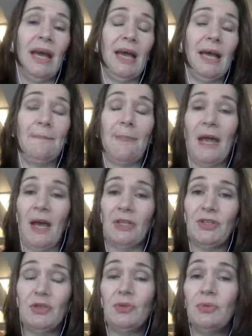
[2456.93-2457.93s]
I
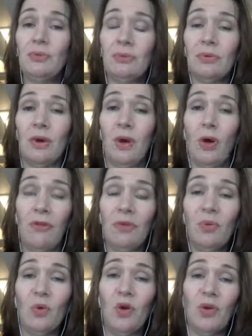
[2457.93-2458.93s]
do
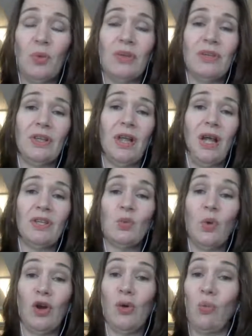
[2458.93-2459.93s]
often work with clients
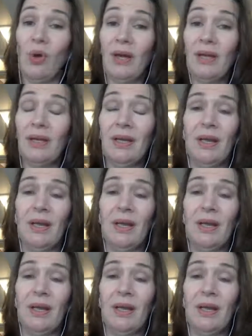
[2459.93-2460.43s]
one-on-one,